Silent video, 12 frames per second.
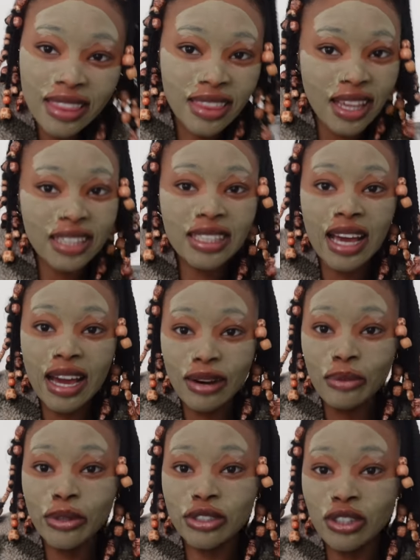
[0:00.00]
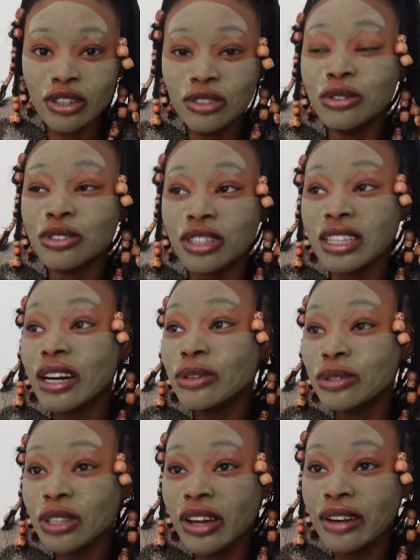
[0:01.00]
that's hand washing laundry that I
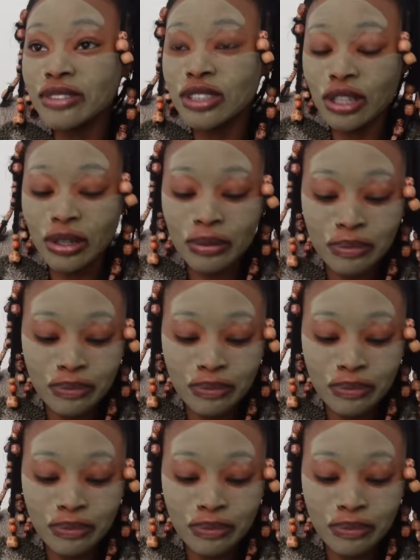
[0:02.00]
also have to do.